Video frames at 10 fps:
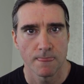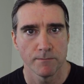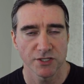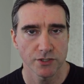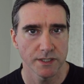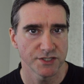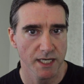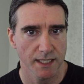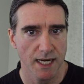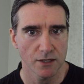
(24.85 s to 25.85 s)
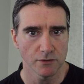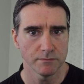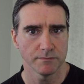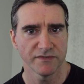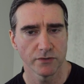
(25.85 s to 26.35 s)
make sure you check it
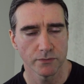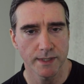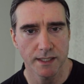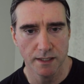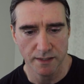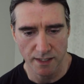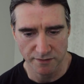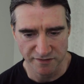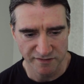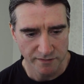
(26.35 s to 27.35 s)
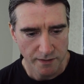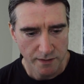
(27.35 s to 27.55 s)
out before the weekend ends.